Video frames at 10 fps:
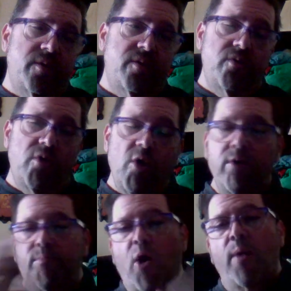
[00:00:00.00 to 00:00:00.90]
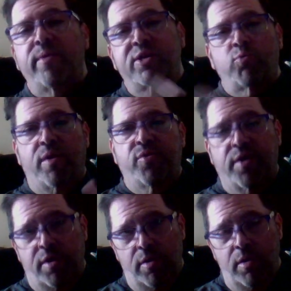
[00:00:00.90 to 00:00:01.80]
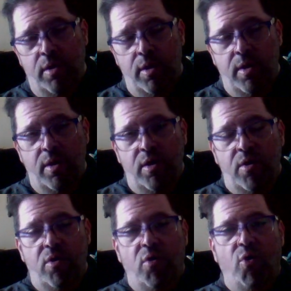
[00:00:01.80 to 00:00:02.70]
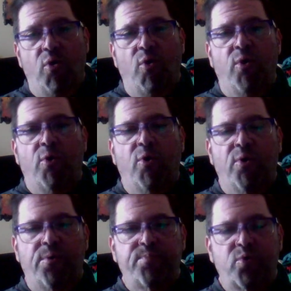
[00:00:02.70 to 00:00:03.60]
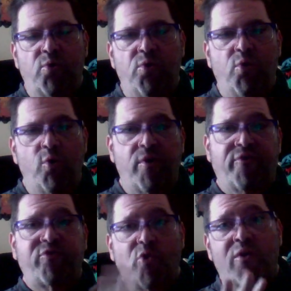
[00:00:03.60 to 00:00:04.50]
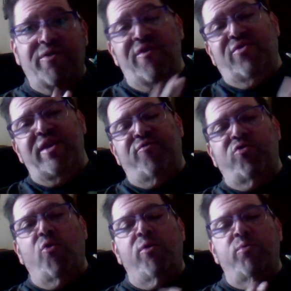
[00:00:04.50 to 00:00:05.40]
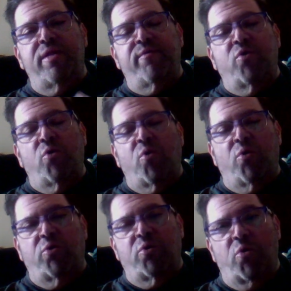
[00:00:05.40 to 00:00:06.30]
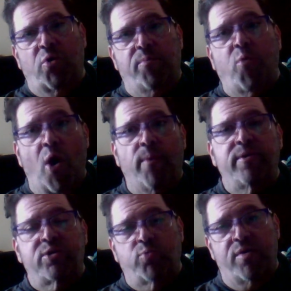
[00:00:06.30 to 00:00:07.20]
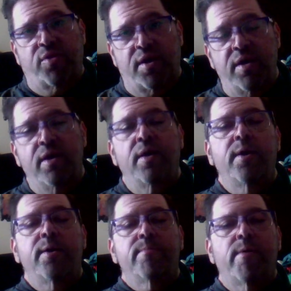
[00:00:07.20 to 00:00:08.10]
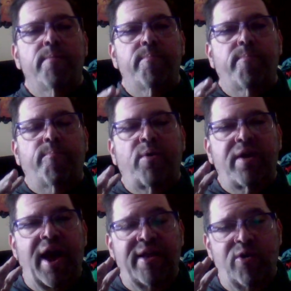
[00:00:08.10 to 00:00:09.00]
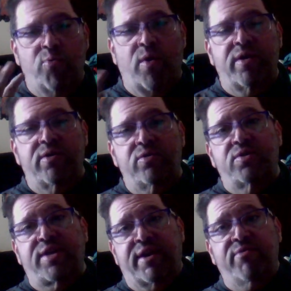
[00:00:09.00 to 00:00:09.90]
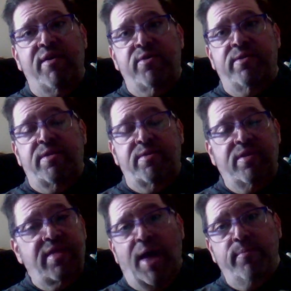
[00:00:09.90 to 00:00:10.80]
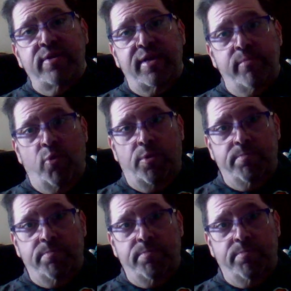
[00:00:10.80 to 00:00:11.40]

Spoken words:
Her apartment is one thing, or her floor, the 15th floor, or whatever, or her apartment is one thing. But I don't want her to decorate the lobbies anymore.